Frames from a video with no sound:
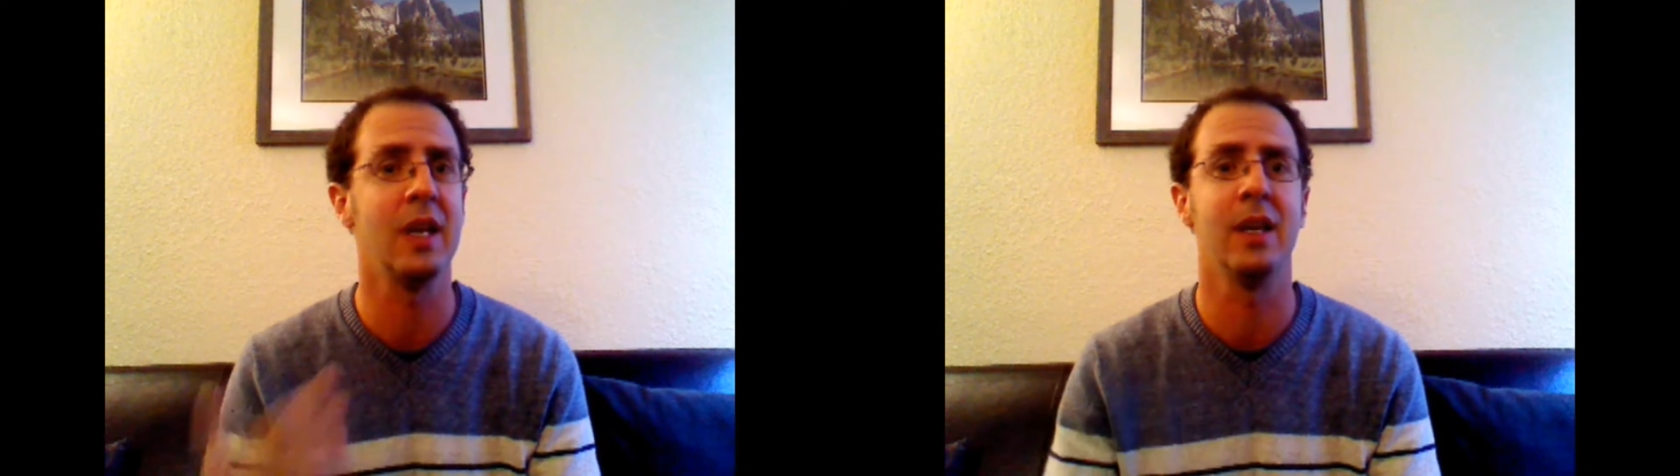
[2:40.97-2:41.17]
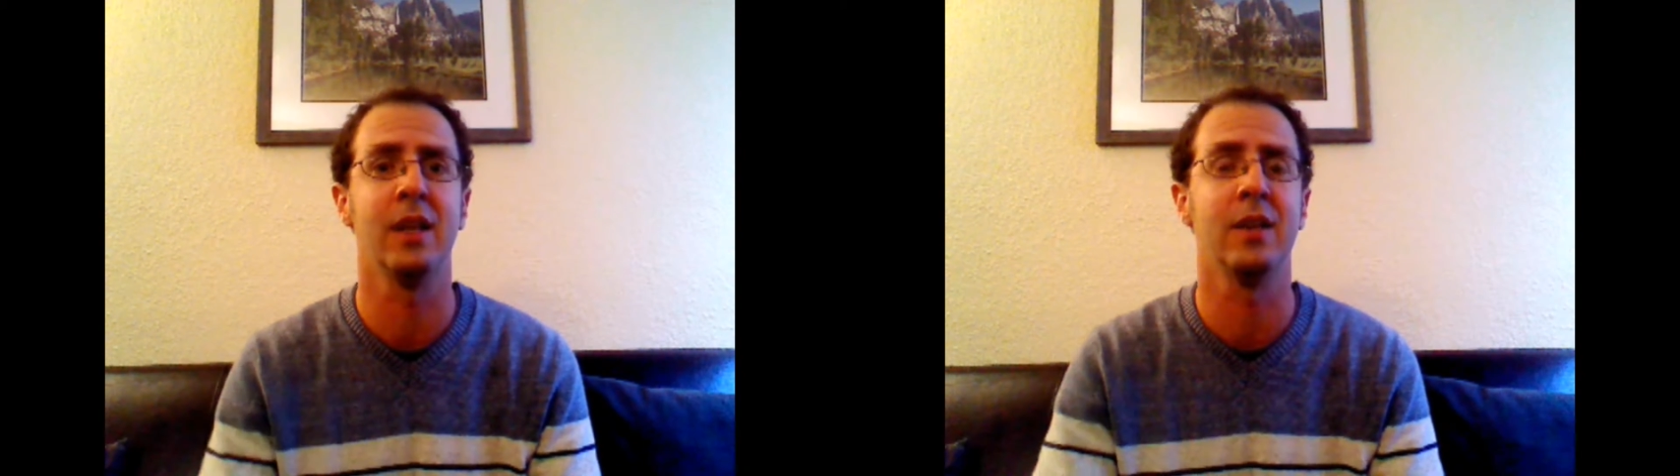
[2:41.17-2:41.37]

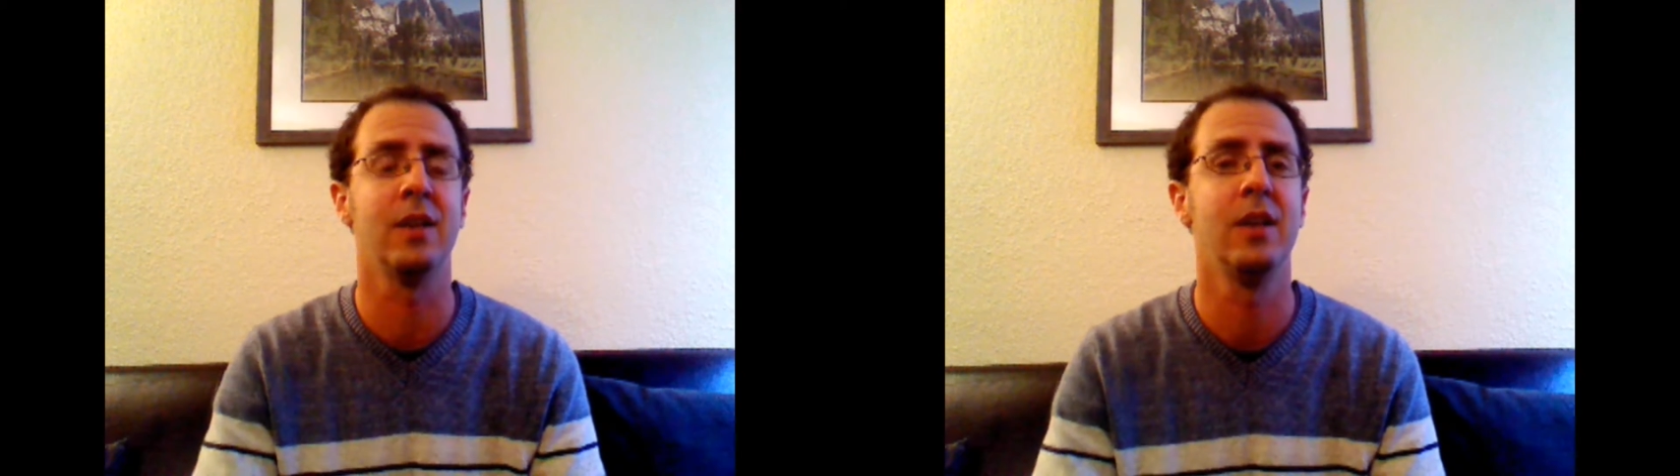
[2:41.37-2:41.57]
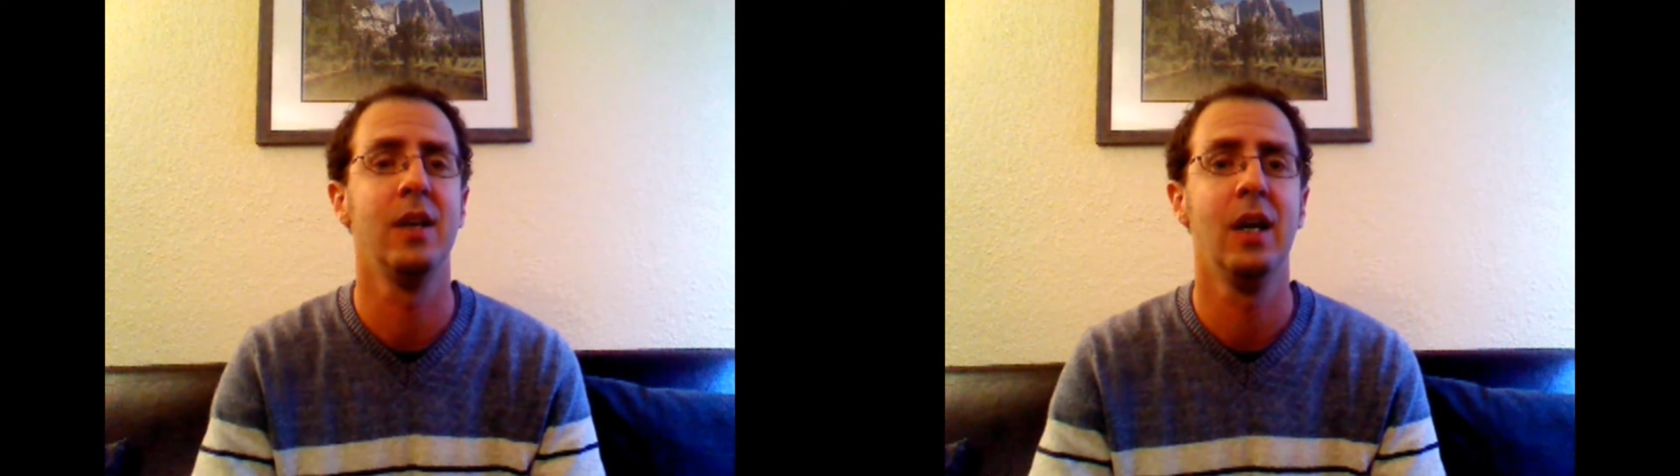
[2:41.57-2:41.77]

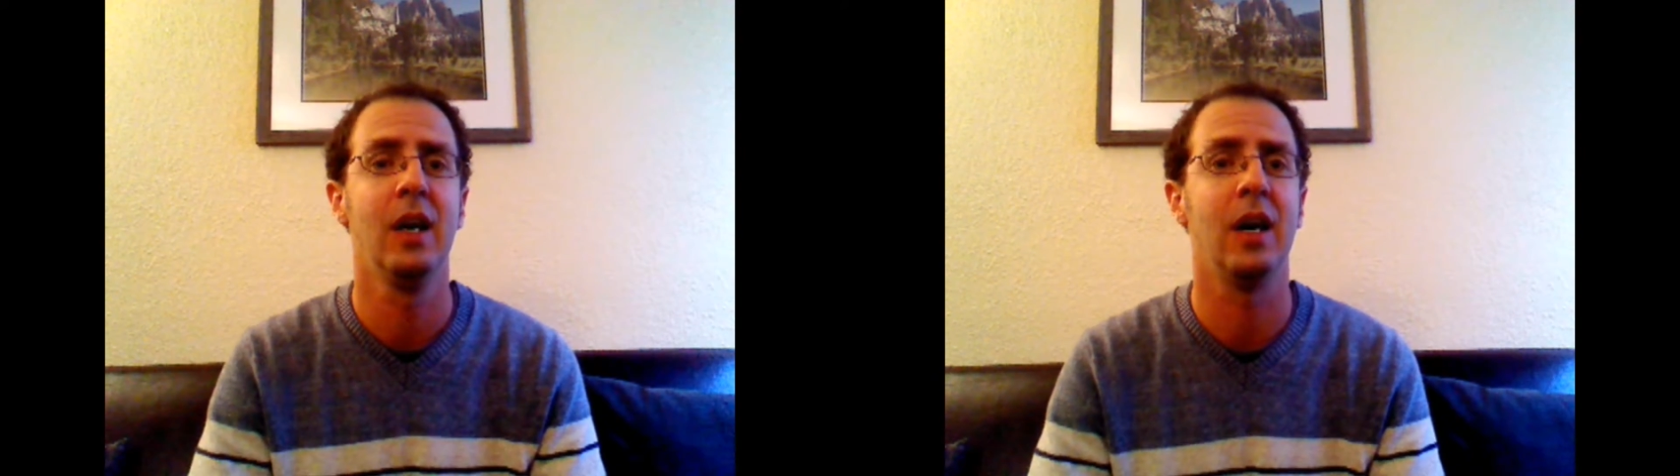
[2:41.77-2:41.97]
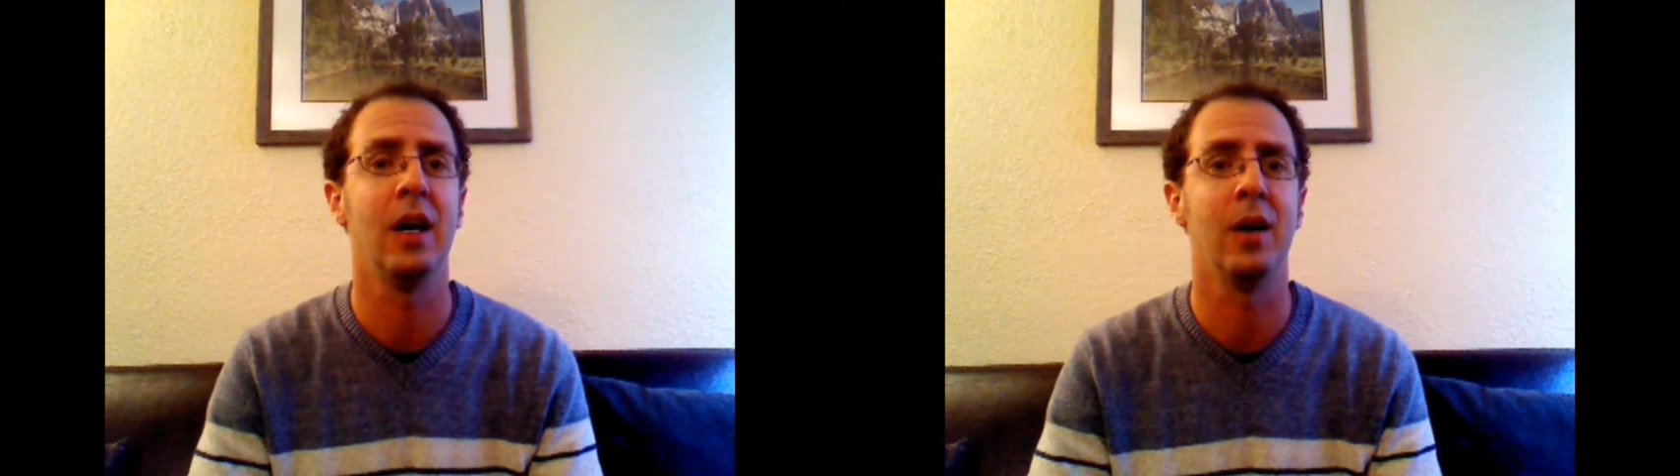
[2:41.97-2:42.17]

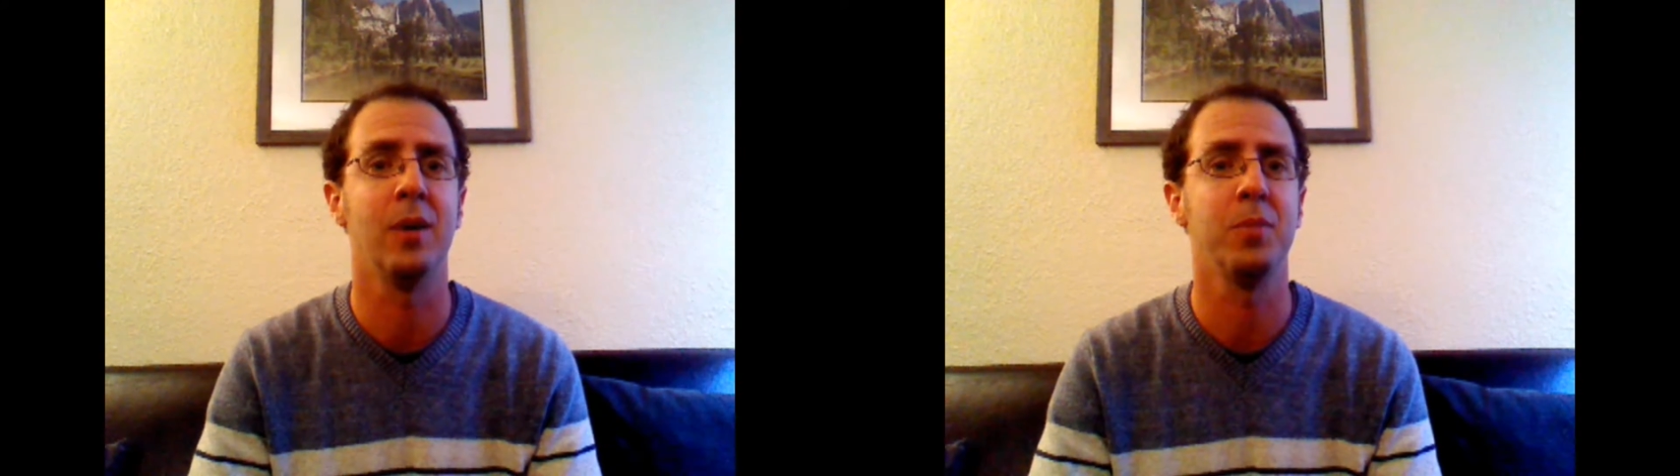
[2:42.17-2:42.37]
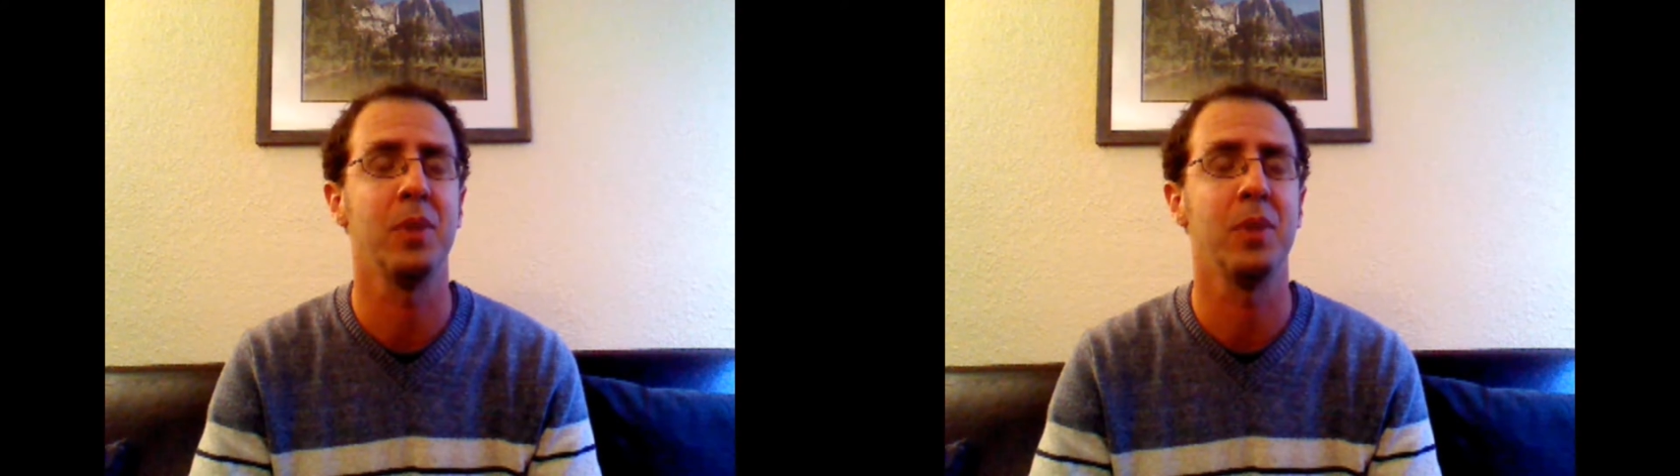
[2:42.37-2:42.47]
and